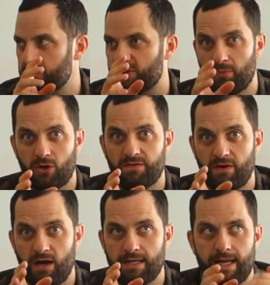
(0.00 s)

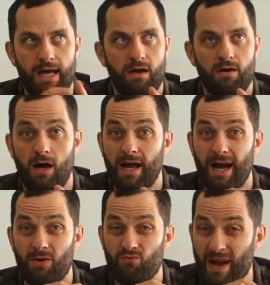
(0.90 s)
Spotify now,
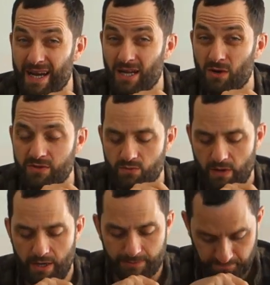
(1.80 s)
iHeartRadio as
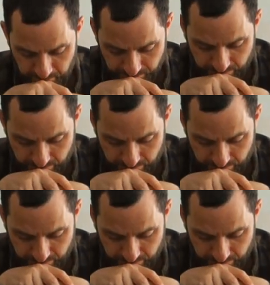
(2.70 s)
well.